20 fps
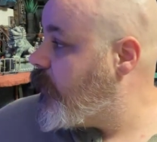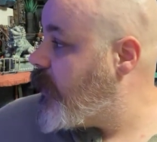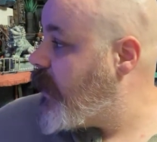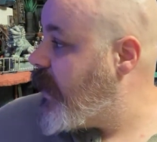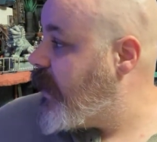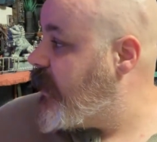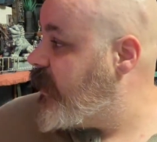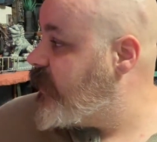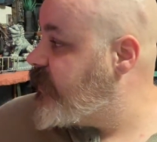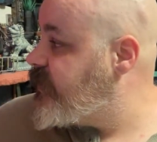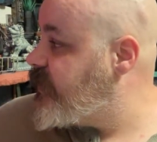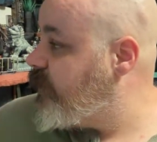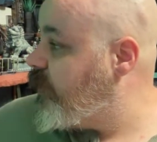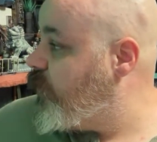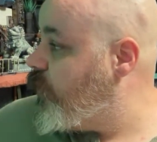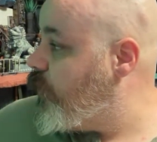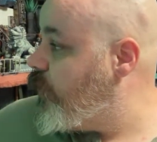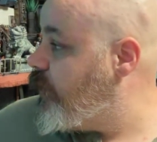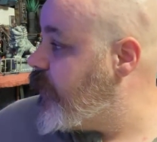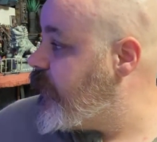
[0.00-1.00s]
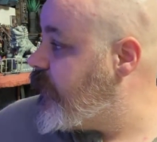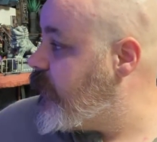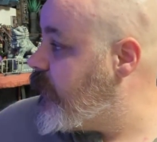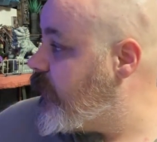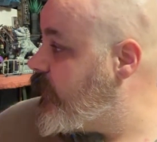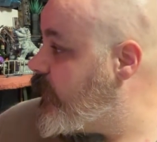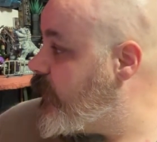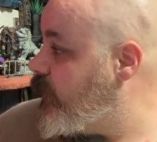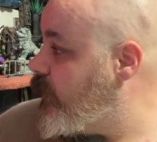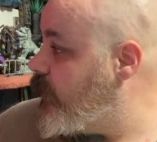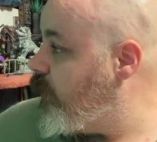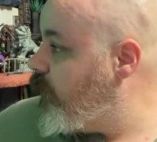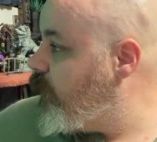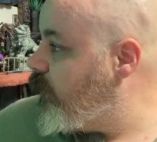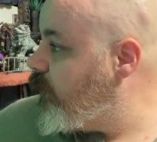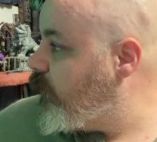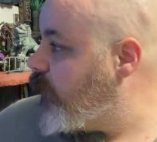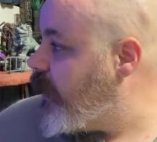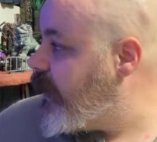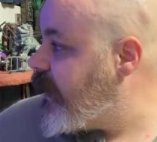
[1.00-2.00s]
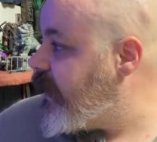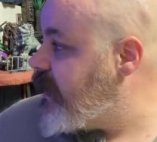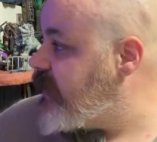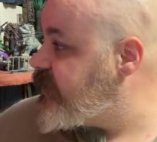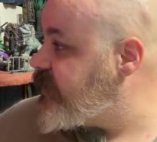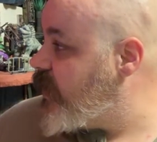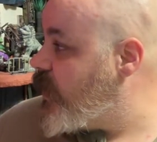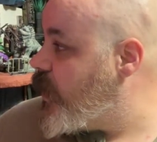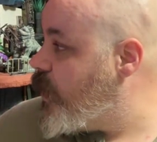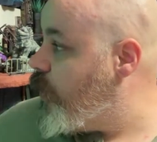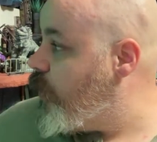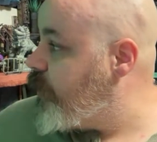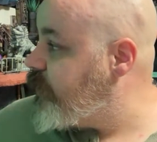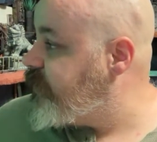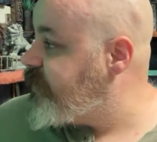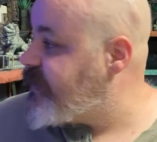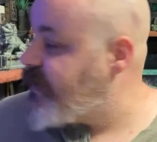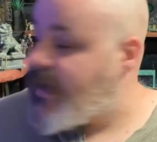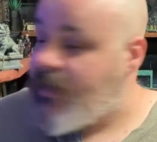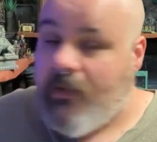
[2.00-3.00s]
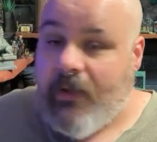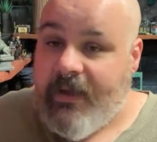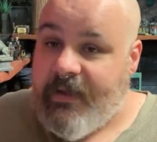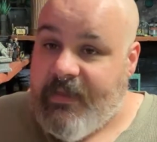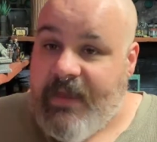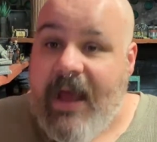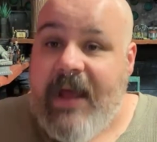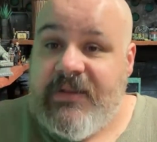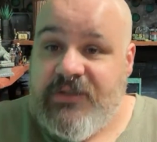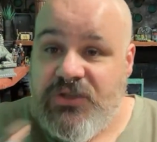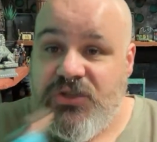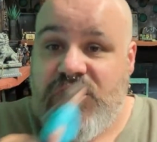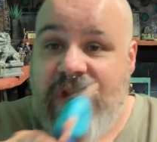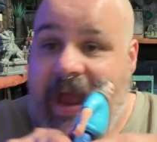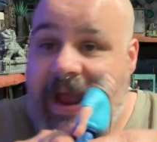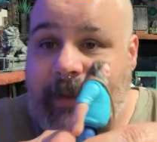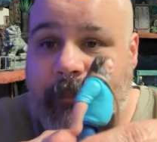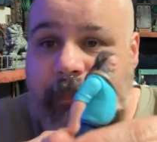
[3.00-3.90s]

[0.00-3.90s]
And it's a good, like, like, that's Jack